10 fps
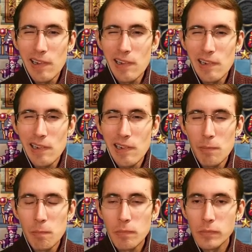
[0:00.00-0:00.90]

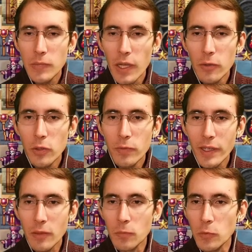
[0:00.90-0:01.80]
Uh, I don't know
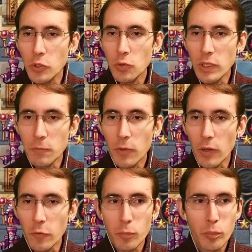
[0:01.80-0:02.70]
if I can retreat
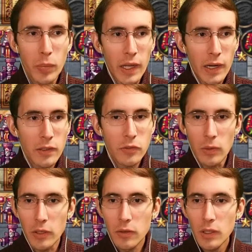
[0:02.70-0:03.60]
far enough back,
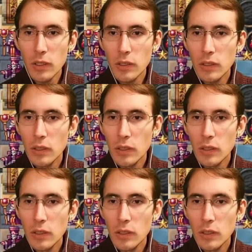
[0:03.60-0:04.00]
so I think